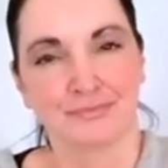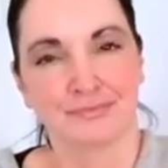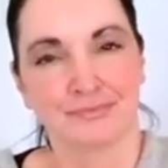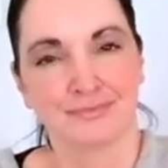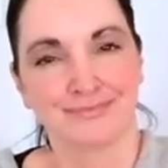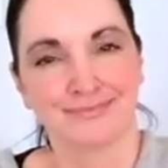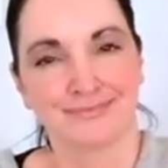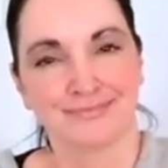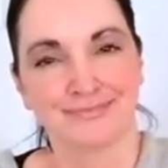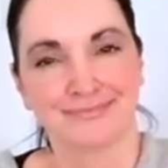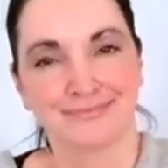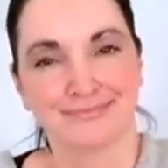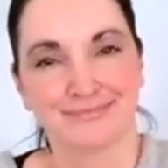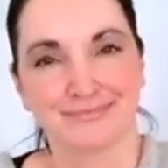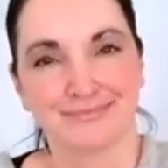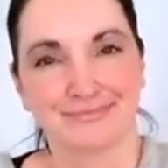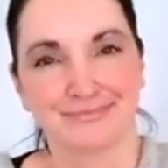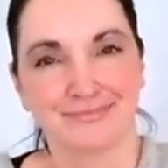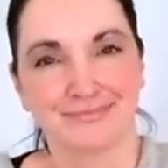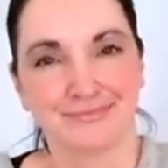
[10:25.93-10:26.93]

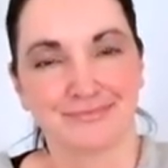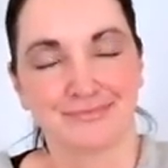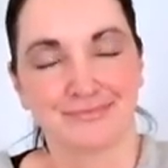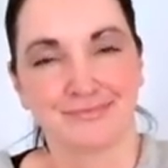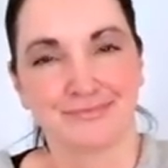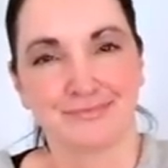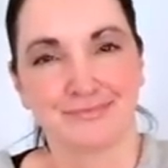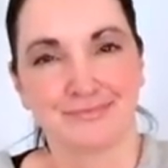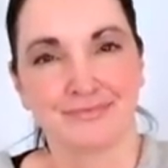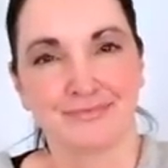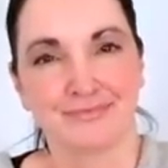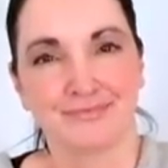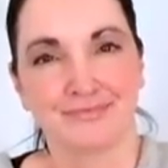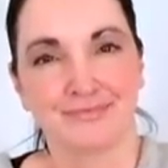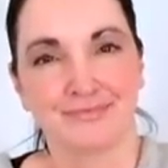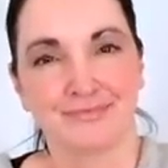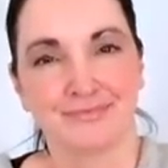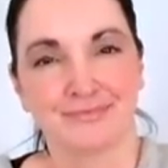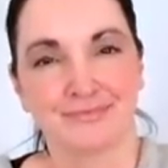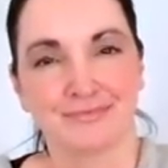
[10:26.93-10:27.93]

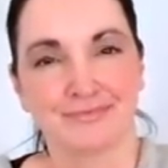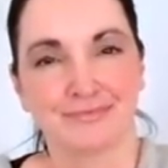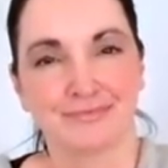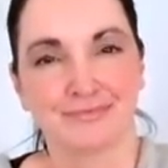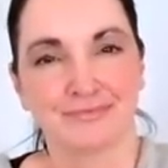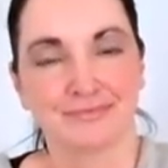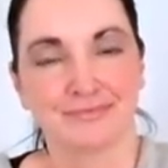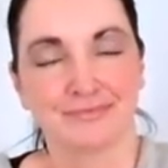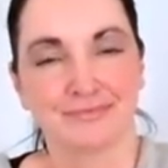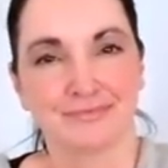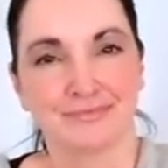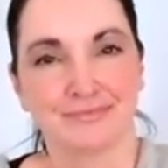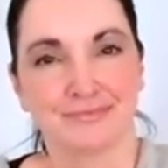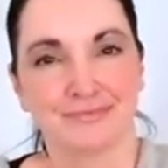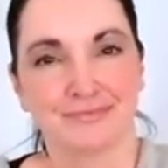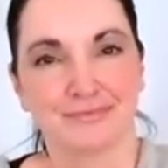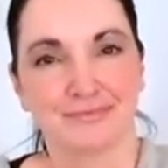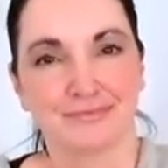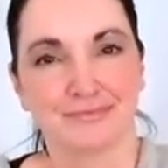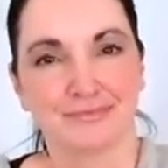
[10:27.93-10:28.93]

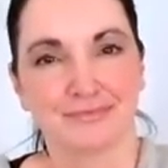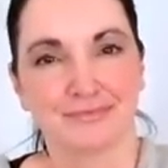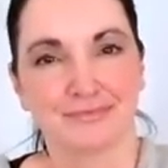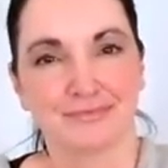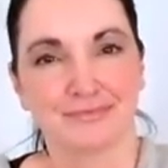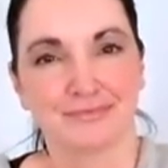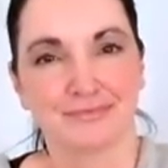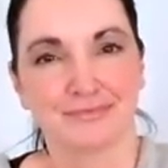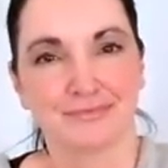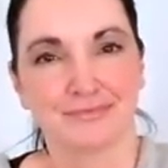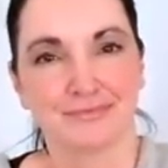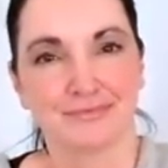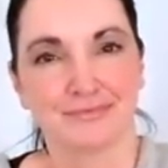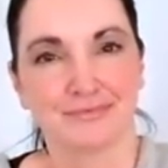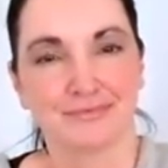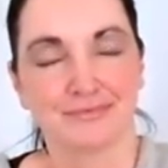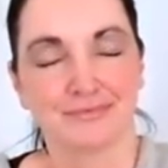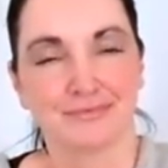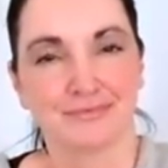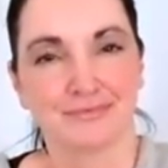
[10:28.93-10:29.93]

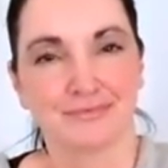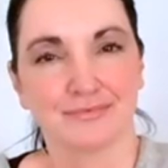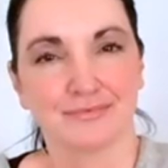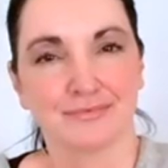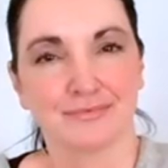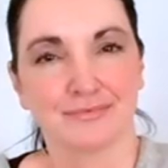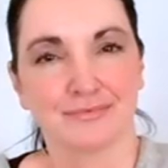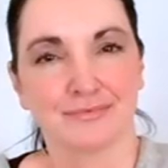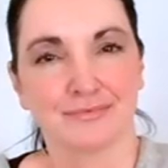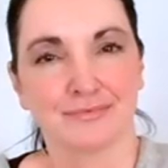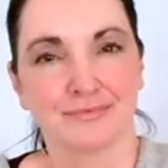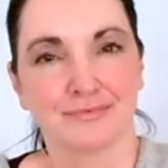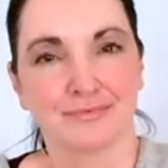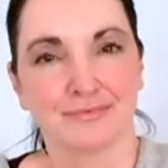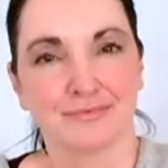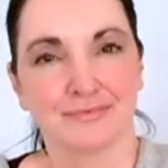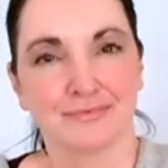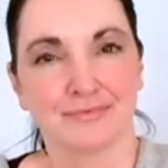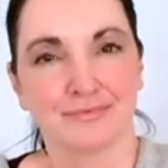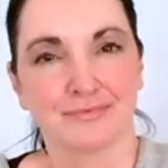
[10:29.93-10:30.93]

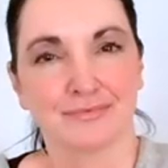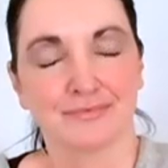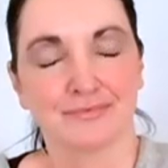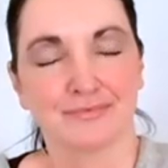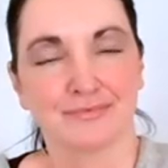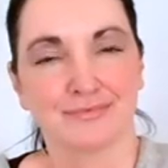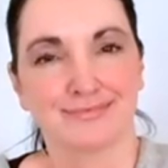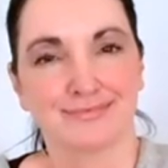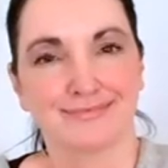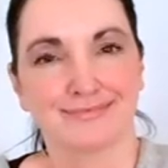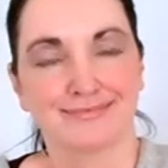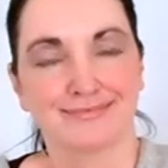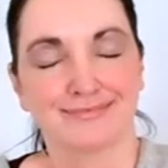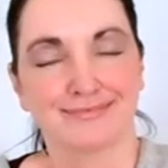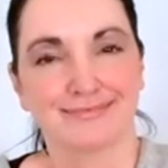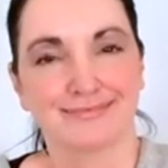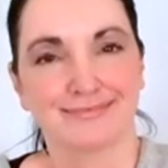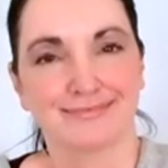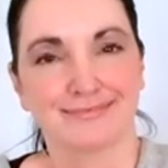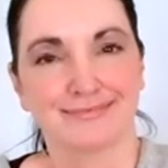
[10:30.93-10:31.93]

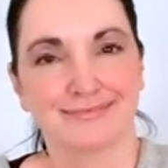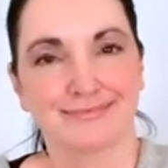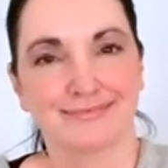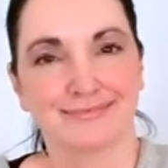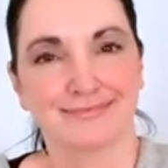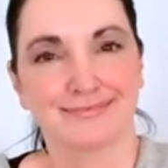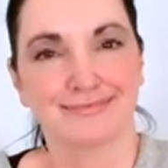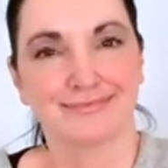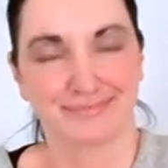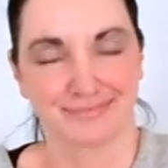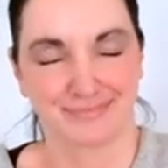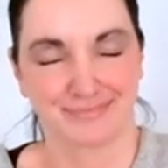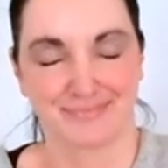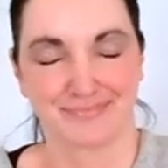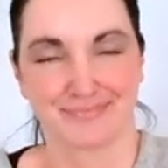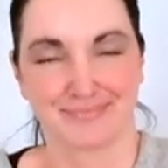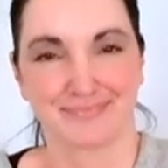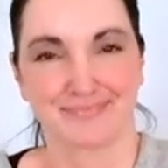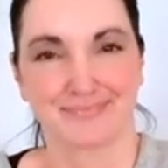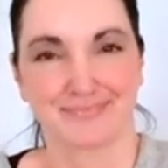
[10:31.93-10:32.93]

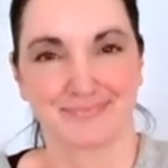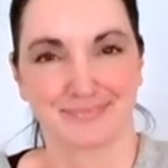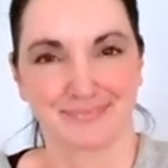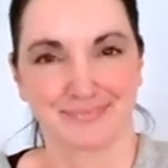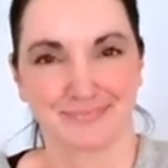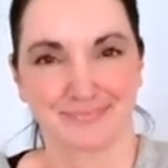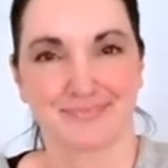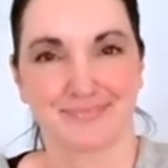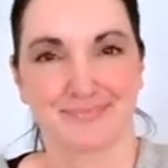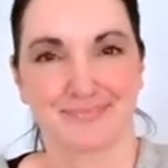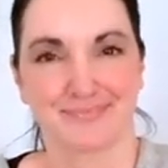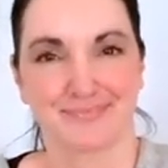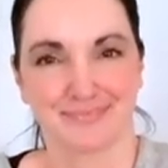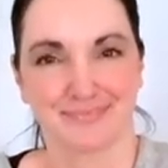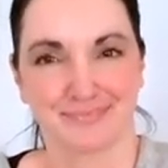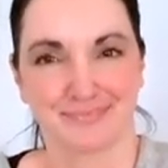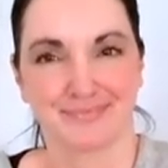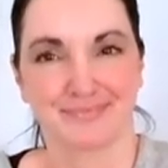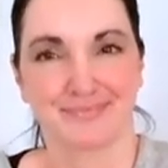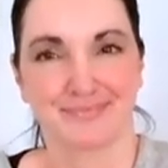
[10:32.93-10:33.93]

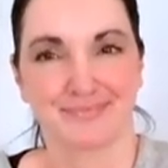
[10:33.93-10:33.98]
No words are spoken by the person on screen.